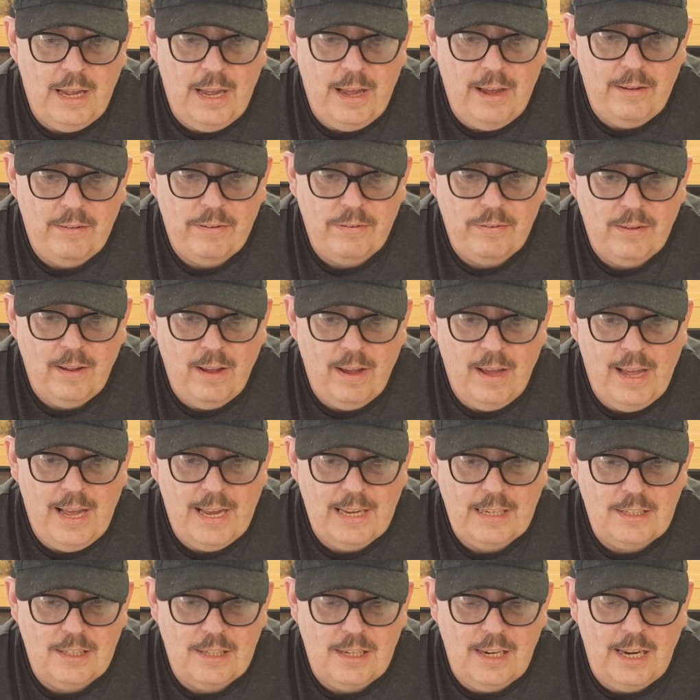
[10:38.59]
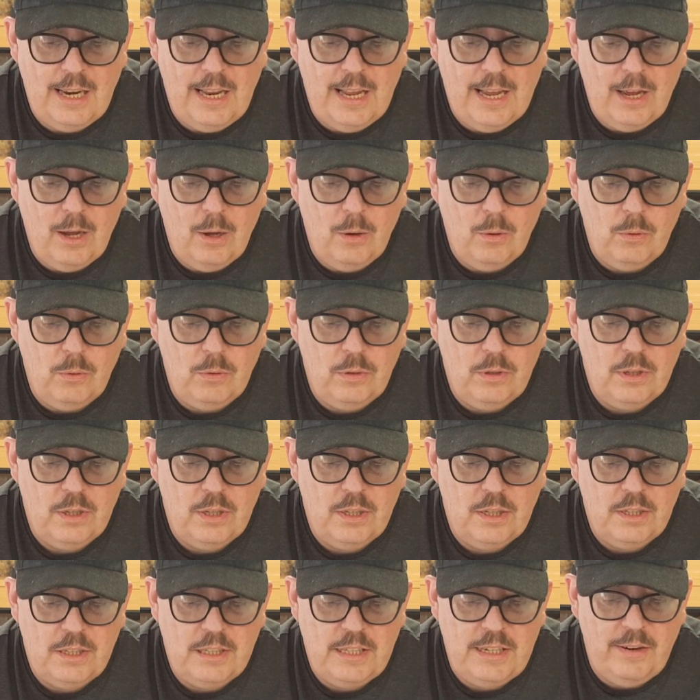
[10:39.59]
have, I actually owned
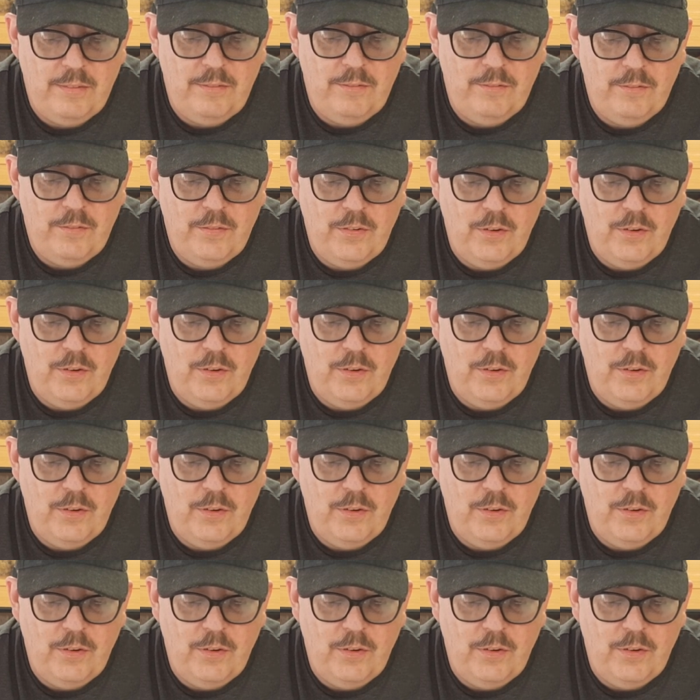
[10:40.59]
a seven